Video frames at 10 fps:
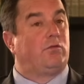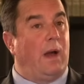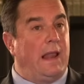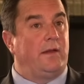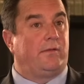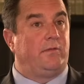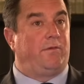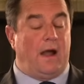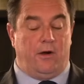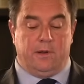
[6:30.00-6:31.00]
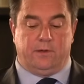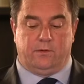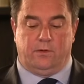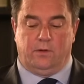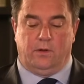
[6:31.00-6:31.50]
well as environment,
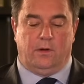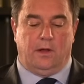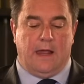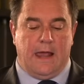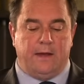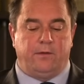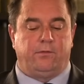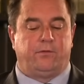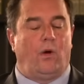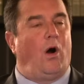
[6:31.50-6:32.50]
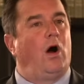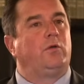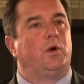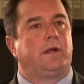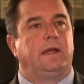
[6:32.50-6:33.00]
and through
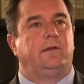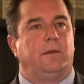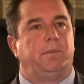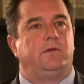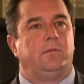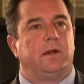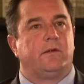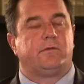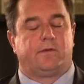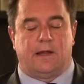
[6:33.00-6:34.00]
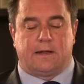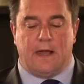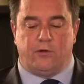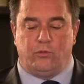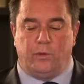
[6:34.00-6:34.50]
hard-working deputy ministers like
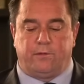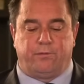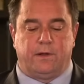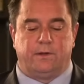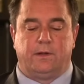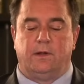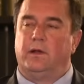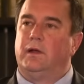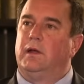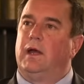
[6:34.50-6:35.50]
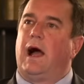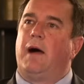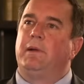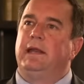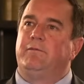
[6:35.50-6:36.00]
Andrew Whitfield, I
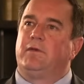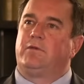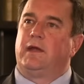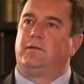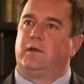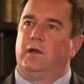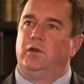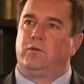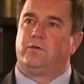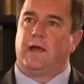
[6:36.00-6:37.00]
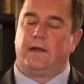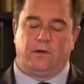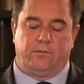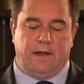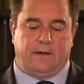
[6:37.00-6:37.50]
believe has set a new
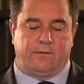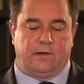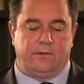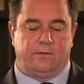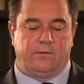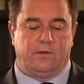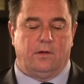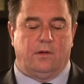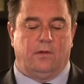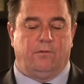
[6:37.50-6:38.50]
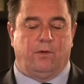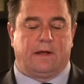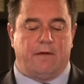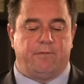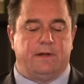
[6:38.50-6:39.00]
standard of excellence for
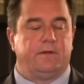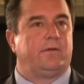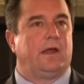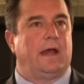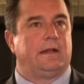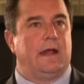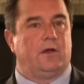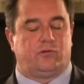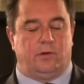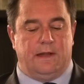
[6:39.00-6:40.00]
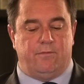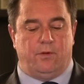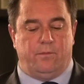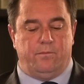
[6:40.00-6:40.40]
governance at national level.